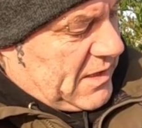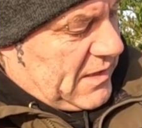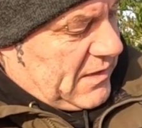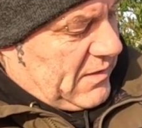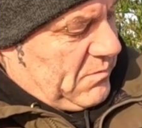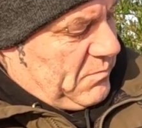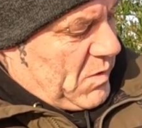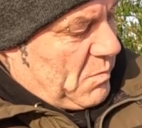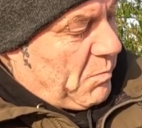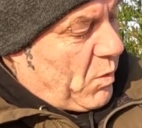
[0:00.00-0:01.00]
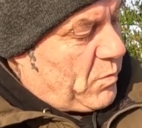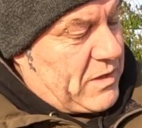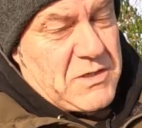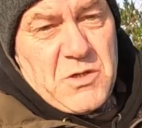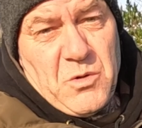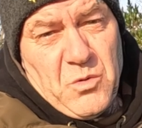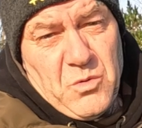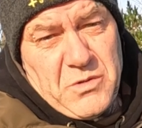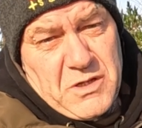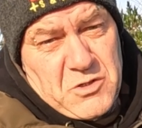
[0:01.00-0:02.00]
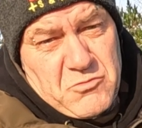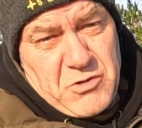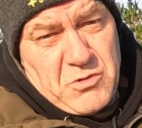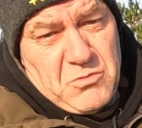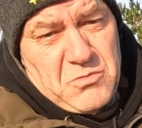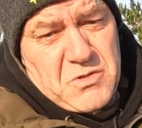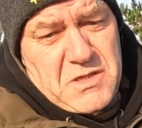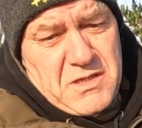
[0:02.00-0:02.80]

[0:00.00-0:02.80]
a multi-tool, your drills,